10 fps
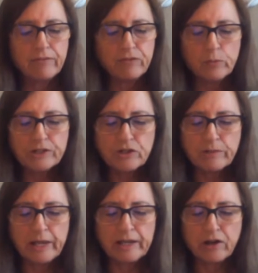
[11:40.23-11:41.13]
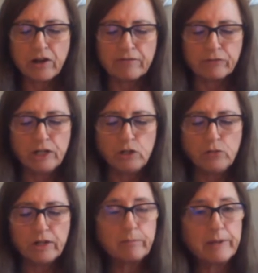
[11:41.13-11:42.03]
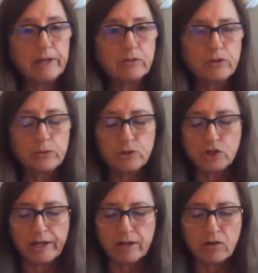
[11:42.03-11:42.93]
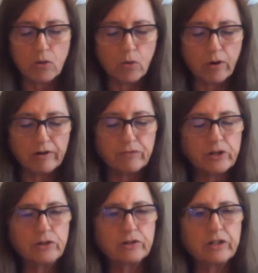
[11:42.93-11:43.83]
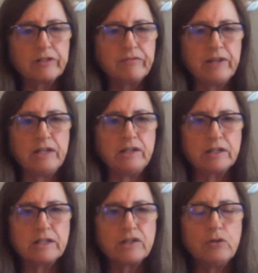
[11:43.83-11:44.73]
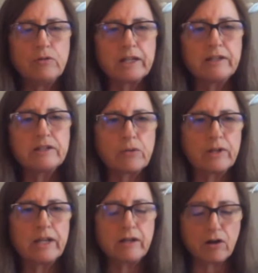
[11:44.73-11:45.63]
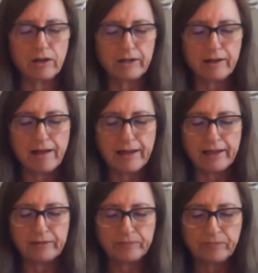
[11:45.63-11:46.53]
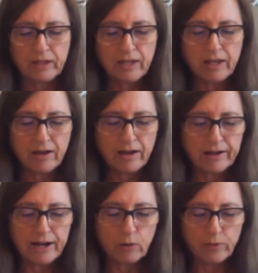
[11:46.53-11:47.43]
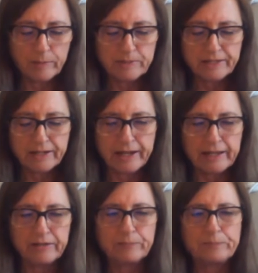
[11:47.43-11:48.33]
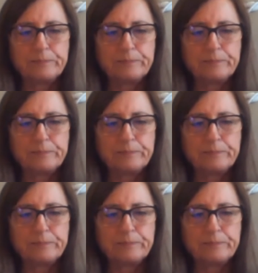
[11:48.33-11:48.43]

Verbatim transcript: If you wish to make an offering, you can mail your check, or for your convenience, you can donate online on our website.